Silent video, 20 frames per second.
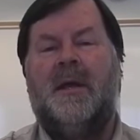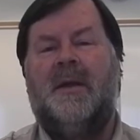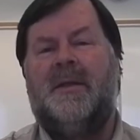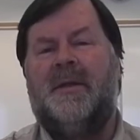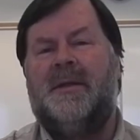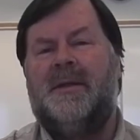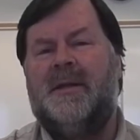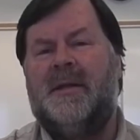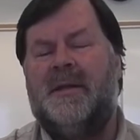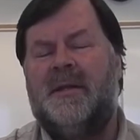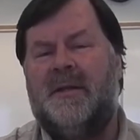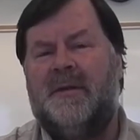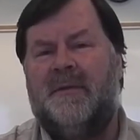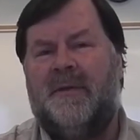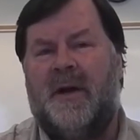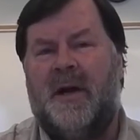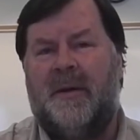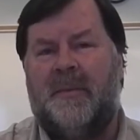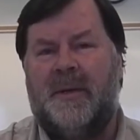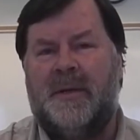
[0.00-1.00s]
The six
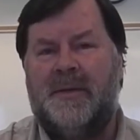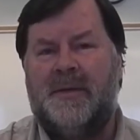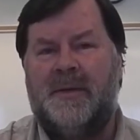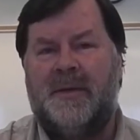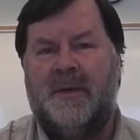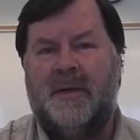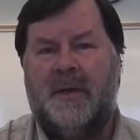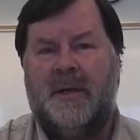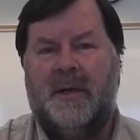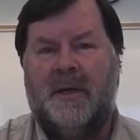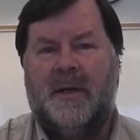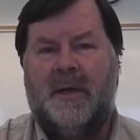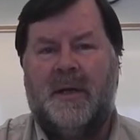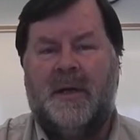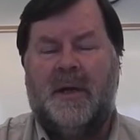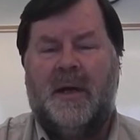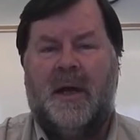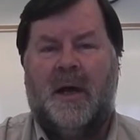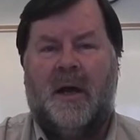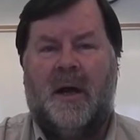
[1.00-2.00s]
environments
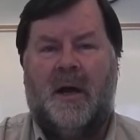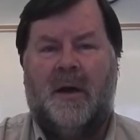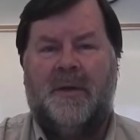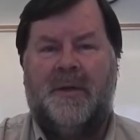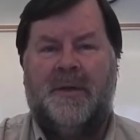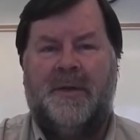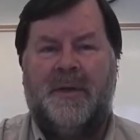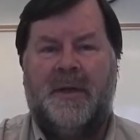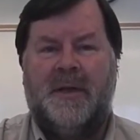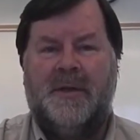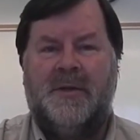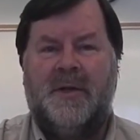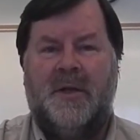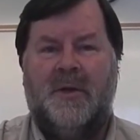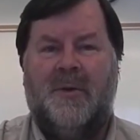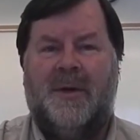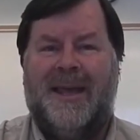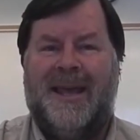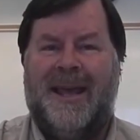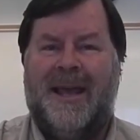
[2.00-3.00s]
are the things that
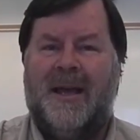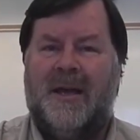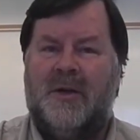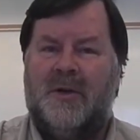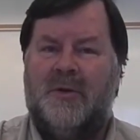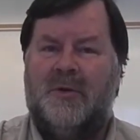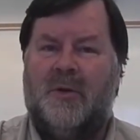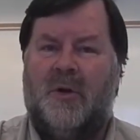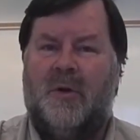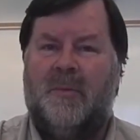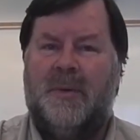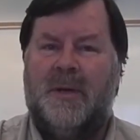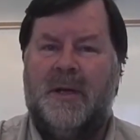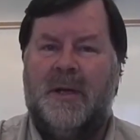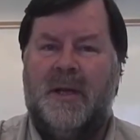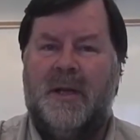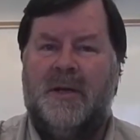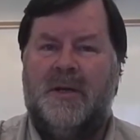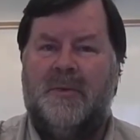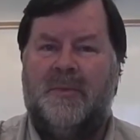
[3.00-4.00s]
you can control but
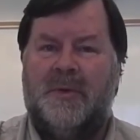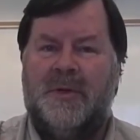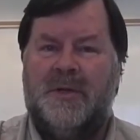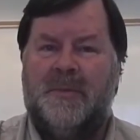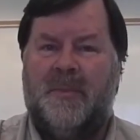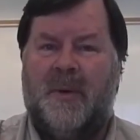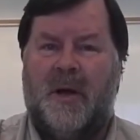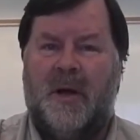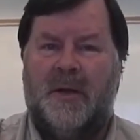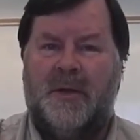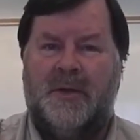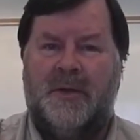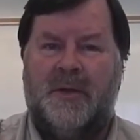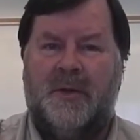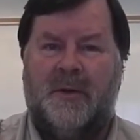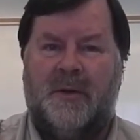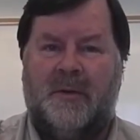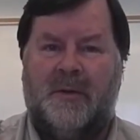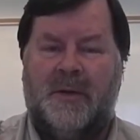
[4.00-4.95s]
need to respond to.